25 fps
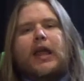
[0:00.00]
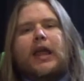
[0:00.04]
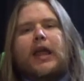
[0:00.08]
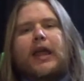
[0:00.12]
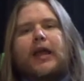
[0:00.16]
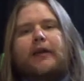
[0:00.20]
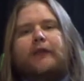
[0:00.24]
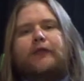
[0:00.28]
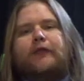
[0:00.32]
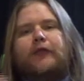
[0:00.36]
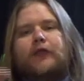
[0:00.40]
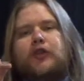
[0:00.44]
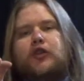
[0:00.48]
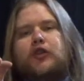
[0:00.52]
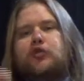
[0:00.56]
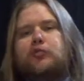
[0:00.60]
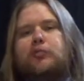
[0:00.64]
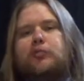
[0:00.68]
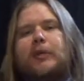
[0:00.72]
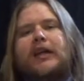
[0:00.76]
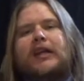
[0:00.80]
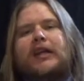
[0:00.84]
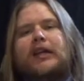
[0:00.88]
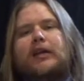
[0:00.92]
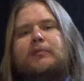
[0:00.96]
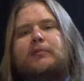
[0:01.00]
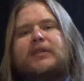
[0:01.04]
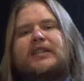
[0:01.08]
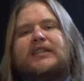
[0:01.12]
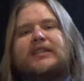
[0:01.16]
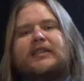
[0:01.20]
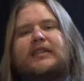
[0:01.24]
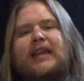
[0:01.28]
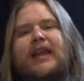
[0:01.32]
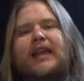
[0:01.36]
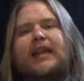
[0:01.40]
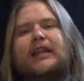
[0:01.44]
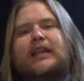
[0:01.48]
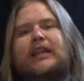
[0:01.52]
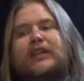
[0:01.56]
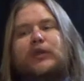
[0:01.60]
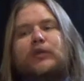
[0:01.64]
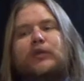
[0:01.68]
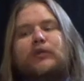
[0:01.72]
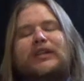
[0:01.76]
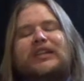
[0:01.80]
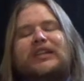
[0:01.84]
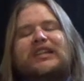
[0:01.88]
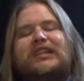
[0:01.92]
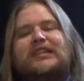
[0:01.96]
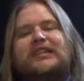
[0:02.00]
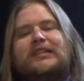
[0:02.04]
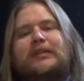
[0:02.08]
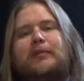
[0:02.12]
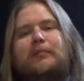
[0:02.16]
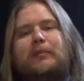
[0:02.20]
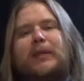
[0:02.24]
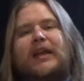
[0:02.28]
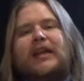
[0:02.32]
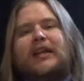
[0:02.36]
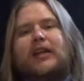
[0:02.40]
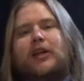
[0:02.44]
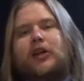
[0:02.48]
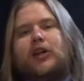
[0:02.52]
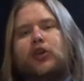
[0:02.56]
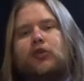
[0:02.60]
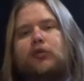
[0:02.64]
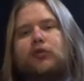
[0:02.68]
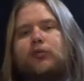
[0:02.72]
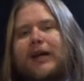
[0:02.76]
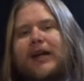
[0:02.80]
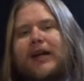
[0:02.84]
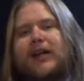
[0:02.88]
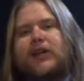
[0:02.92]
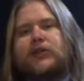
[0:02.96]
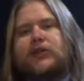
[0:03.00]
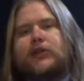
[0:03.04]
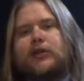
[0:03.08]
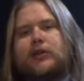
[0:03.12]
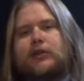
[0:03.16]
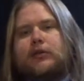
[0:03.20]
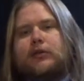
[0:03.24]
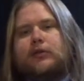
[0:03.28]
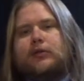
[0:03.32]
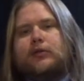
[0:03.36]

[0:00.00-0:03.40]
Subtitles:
if you make a mistake, you need to make a correction.